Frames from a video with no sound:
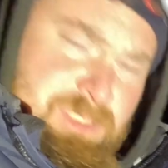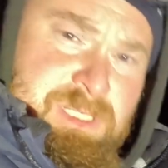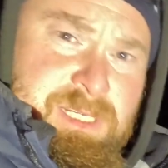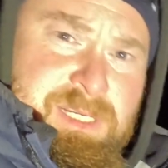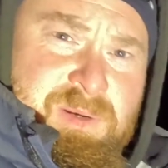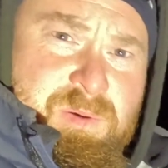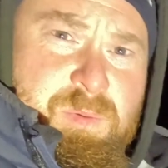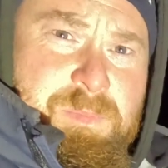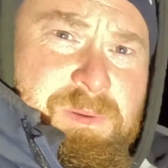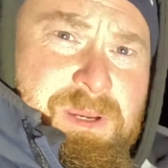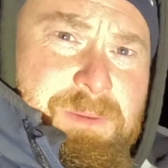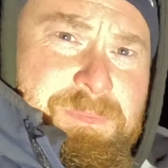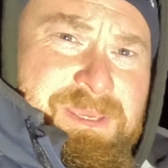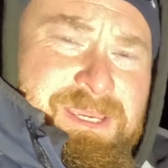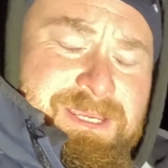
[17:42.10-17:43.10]
sticking out a
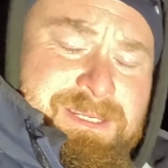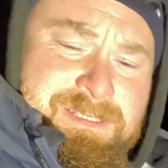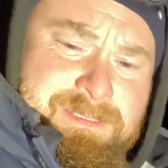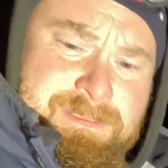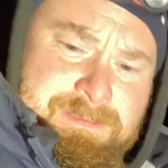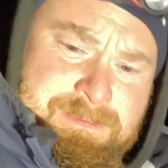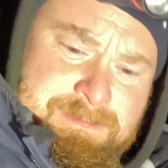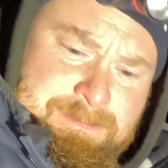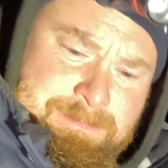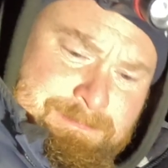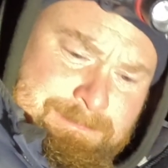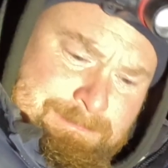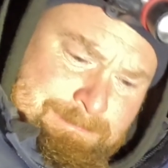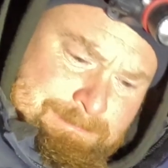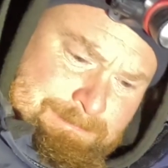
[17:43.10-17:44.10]
bigger bait
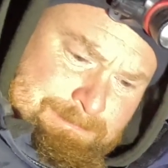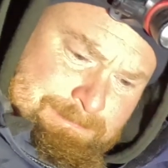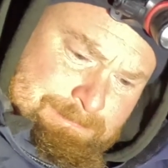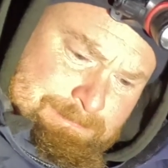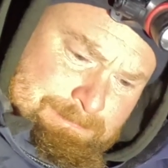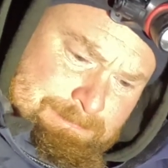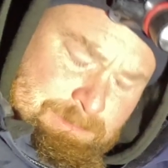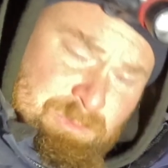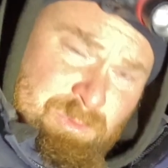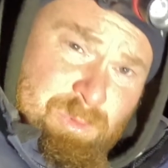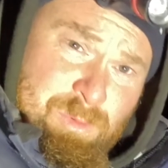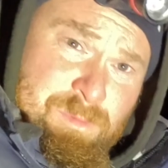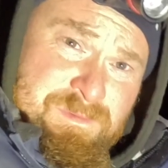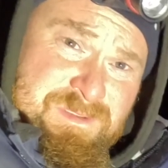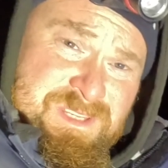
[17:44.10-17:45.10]
and
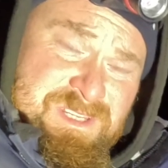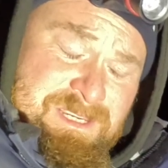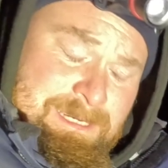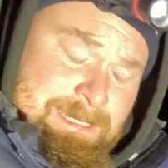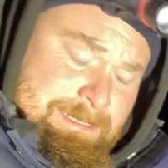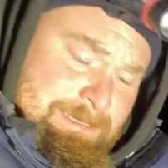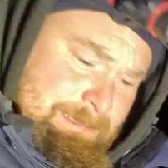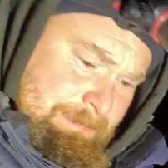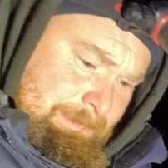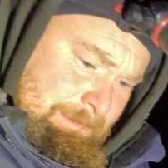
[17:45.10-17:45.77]
hope of a skate.